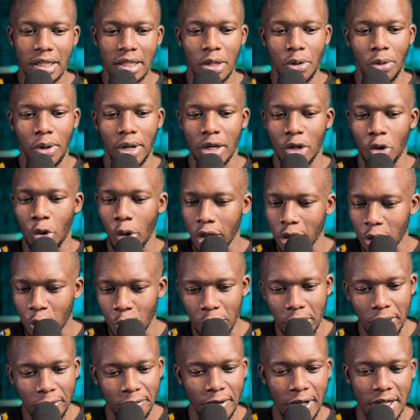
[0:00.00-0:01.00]
They were going through
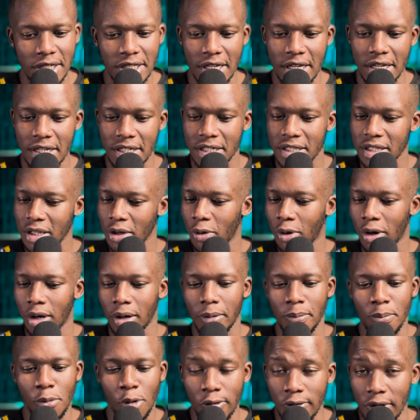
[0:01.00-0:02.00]
the phases. They were
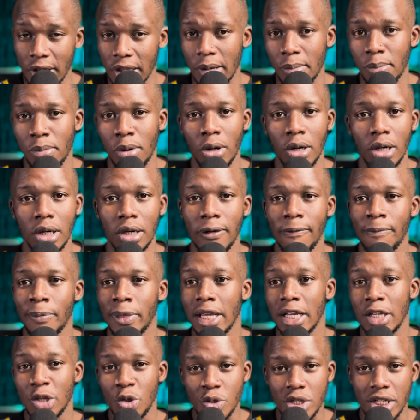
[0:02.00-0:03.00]
moving the ball,
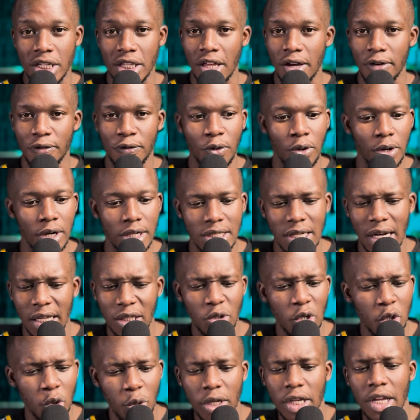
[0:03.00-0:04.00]
using their forwards. Like, they
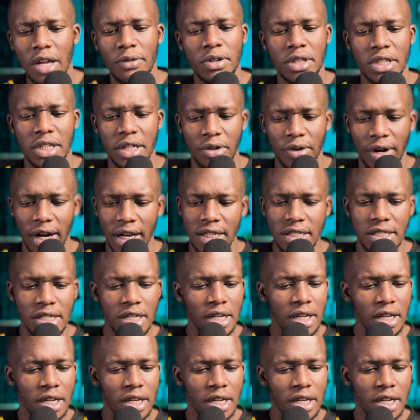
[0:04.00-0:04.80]
were doing everything right.